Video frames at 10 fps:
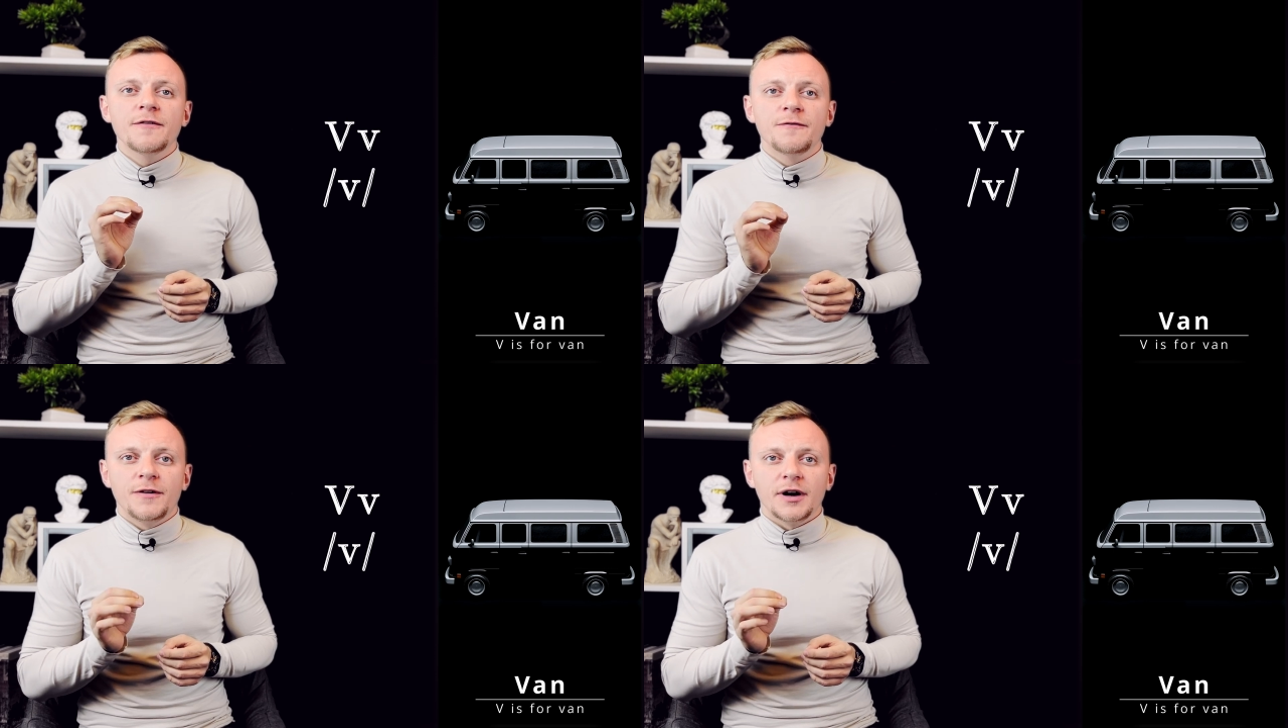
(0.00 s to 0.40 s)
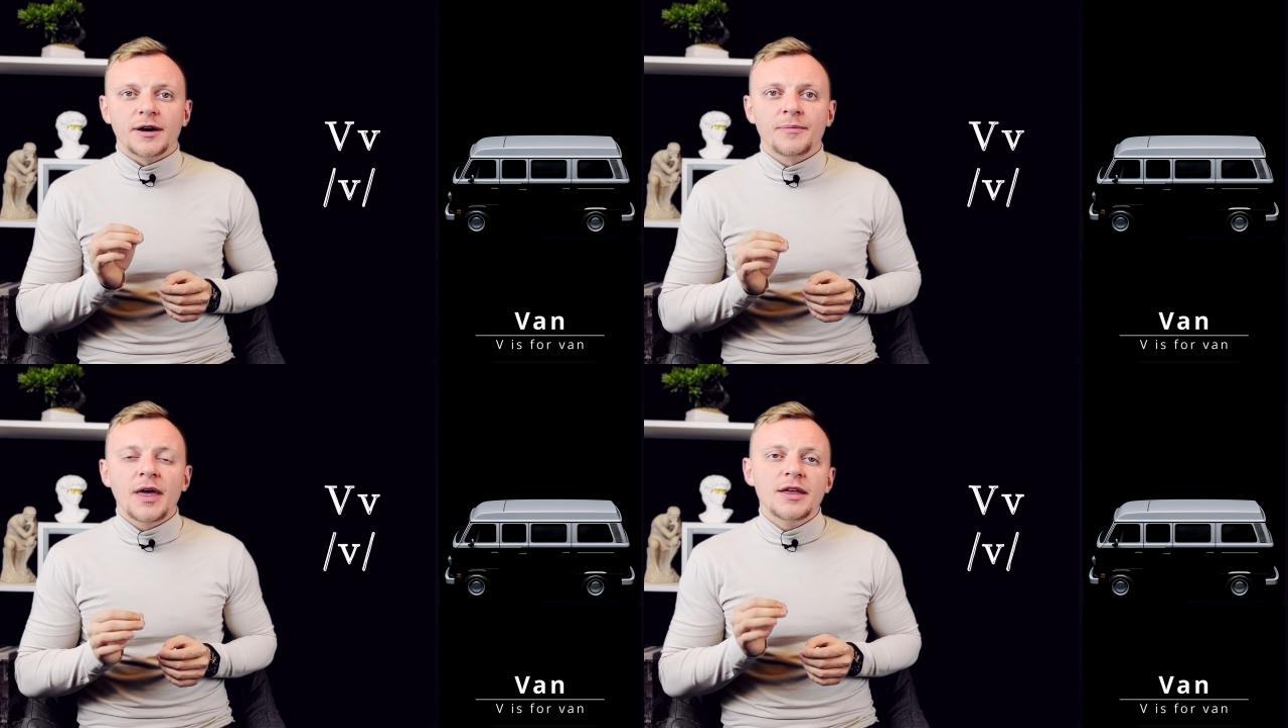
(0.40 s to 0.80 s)
V.
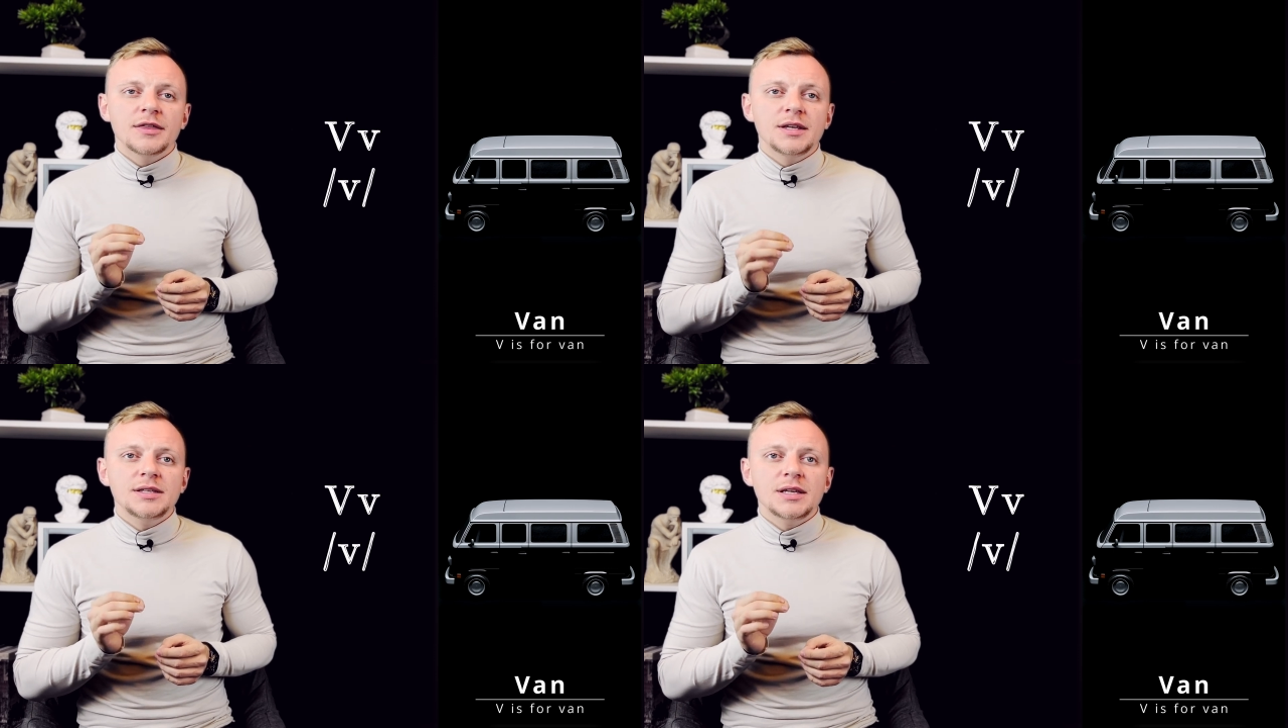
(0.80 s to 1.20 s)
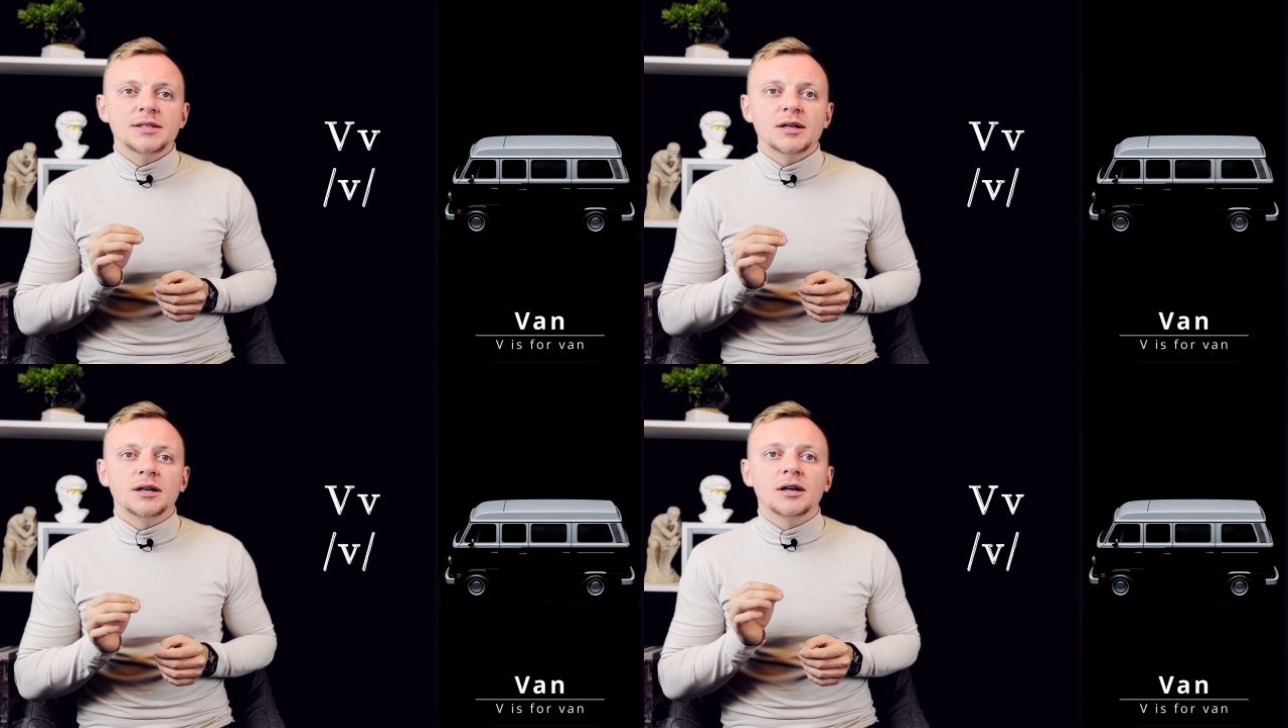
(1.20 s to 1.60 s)
This is
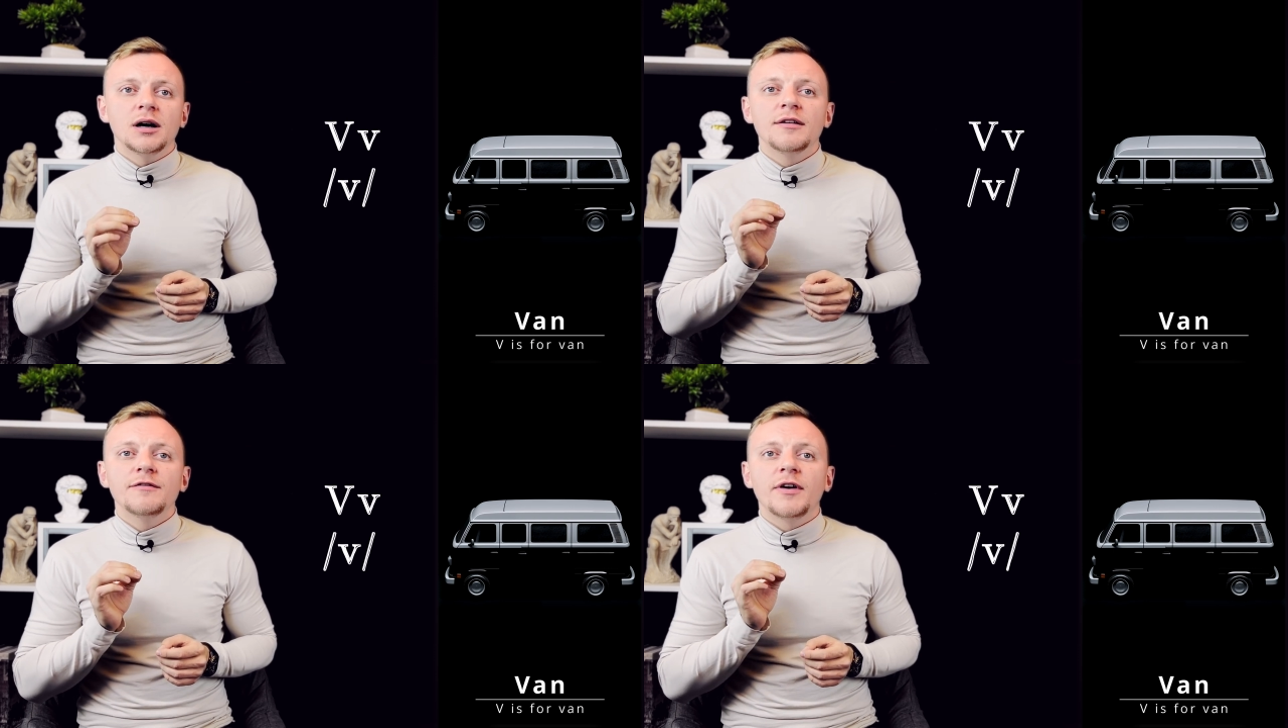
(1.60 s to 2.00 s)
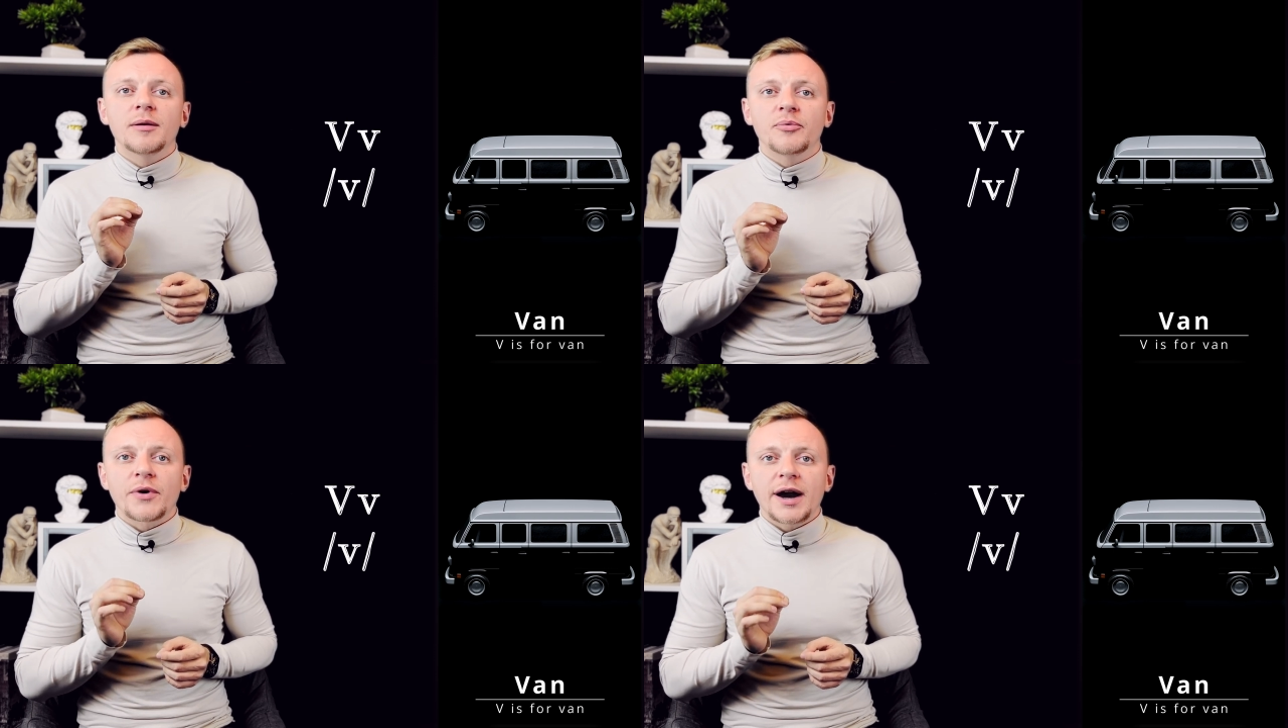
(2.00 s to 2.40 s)
a
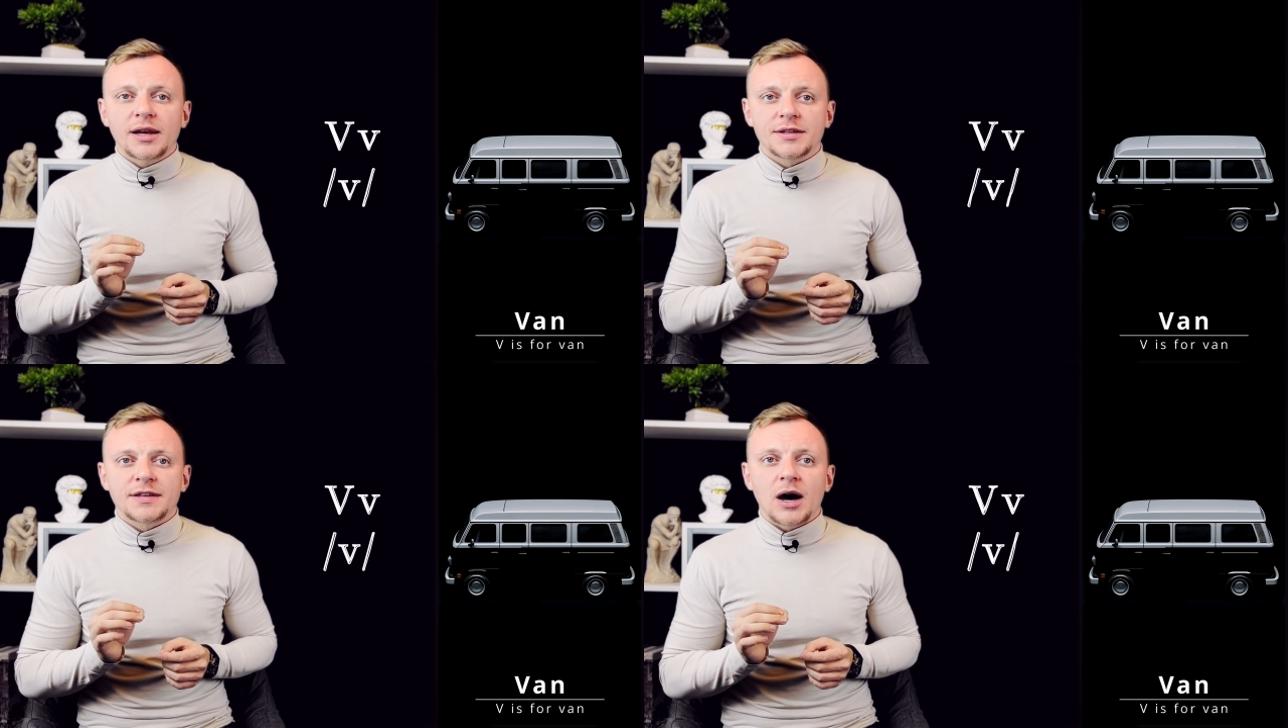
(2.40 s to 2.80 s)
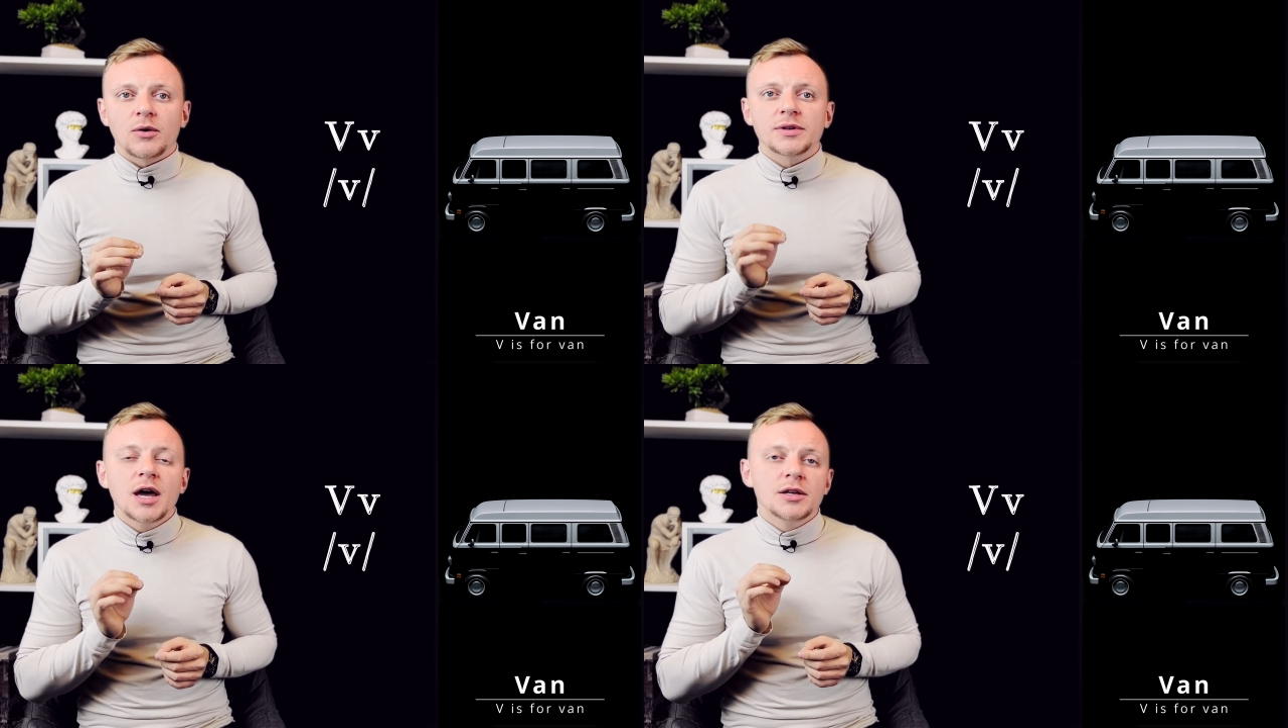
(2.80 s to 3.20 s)
vibrating sound.